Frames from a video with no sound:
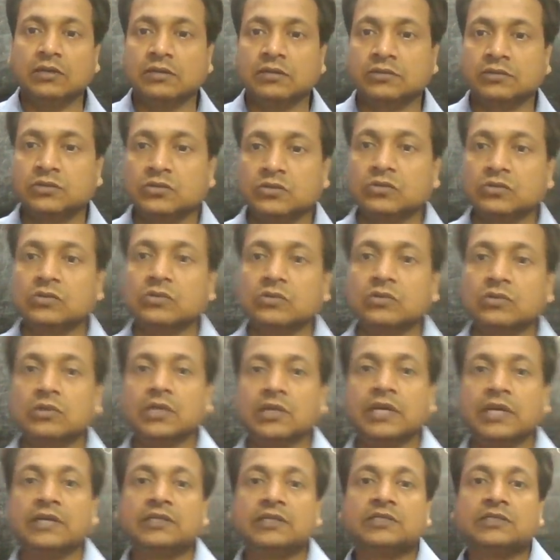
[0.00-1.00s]
So,
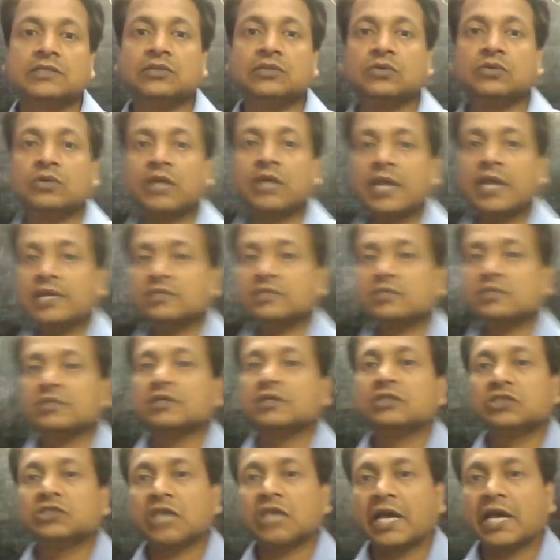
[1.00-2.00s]
it's known as
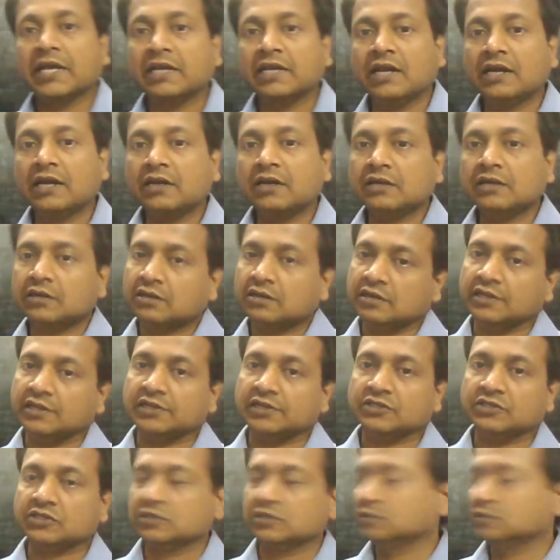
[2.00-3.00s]
china
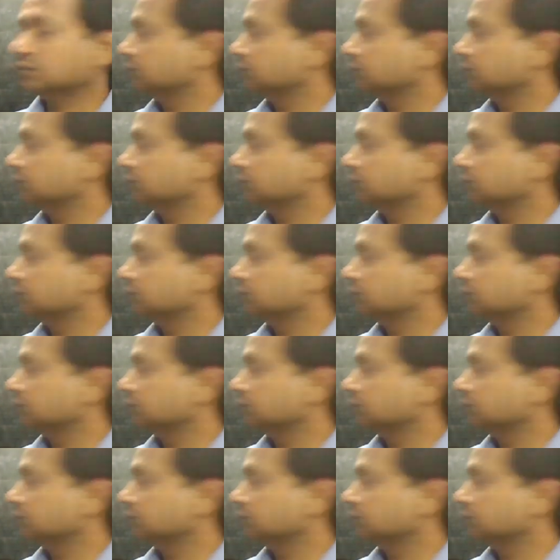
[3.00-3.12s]
dish.